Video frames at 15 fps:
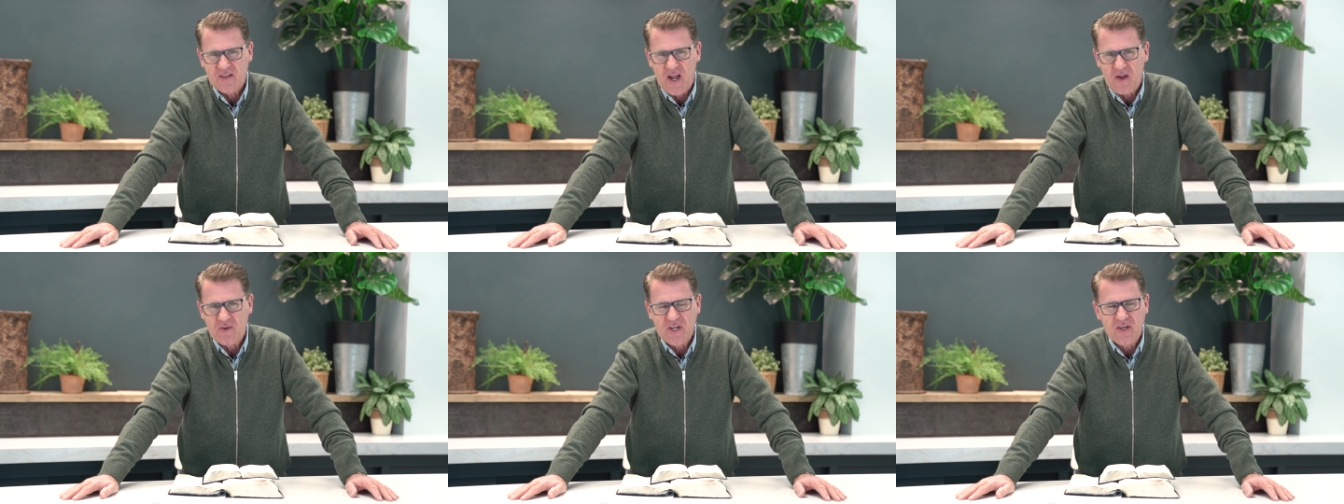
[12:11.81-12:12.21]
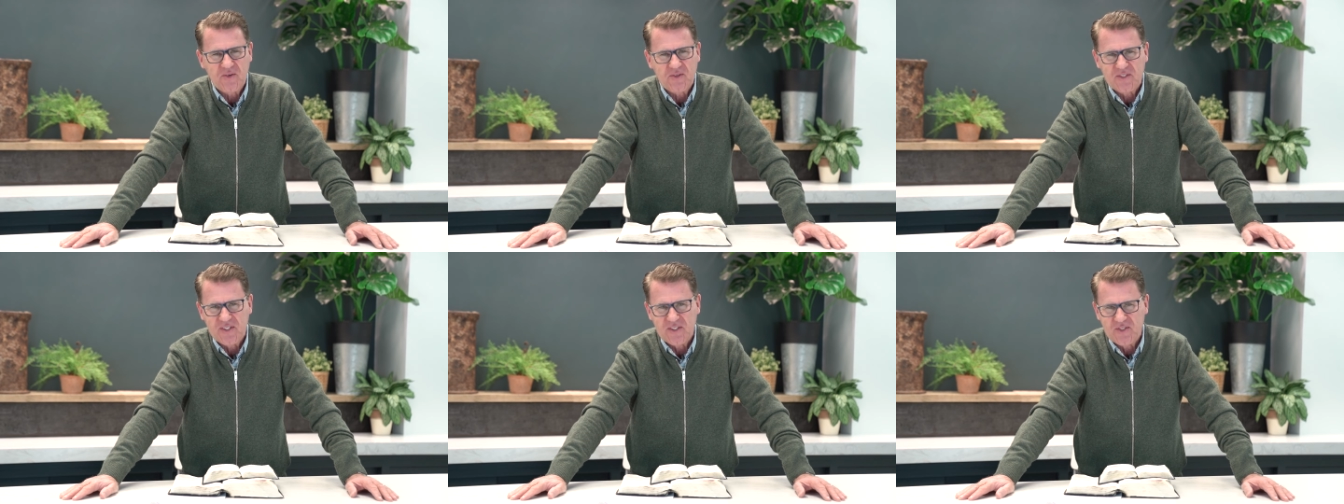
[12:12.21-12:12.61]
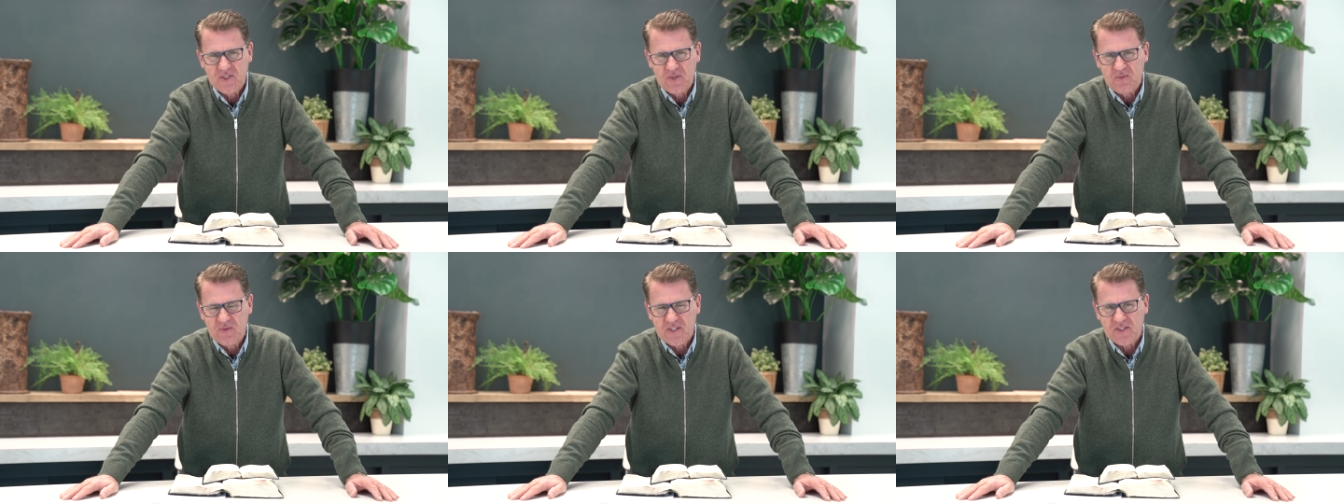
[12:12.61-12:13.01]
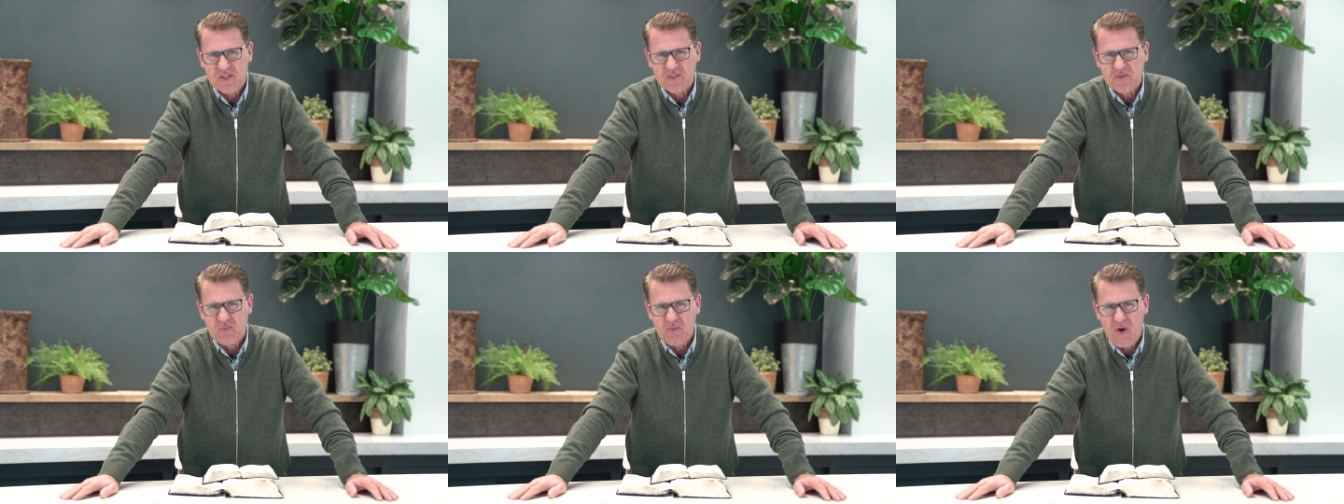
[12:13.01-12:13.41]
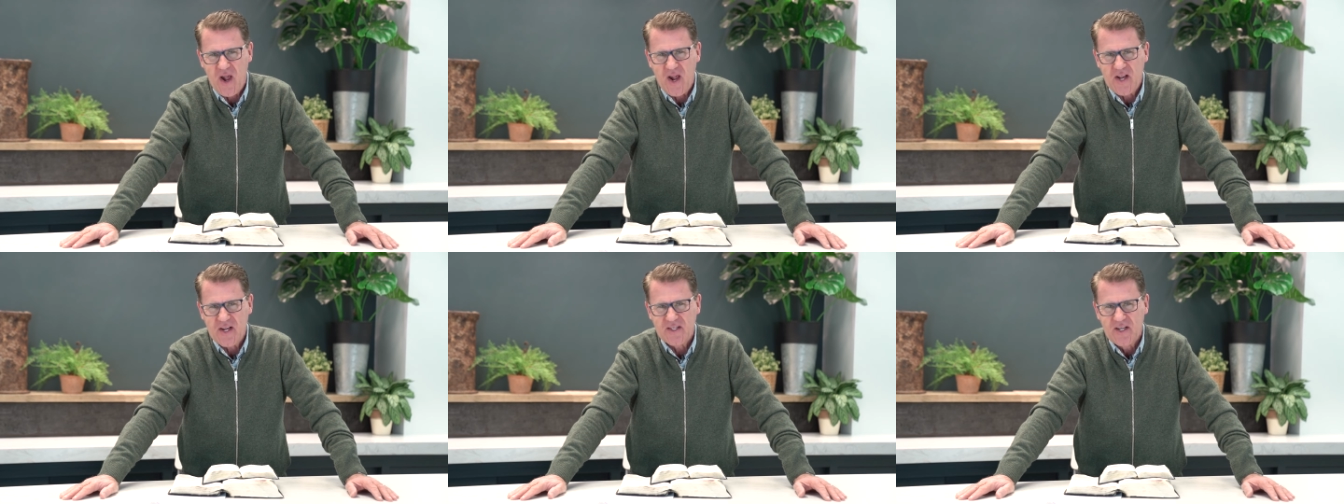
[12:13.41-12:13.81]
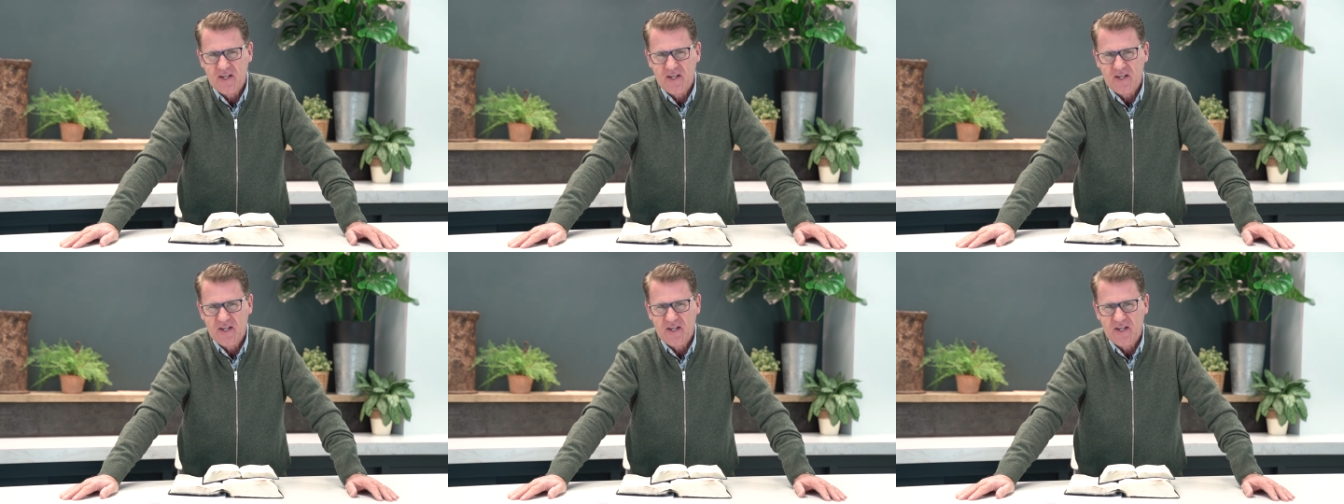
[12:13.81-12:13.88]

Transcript: How he looks at you with such pride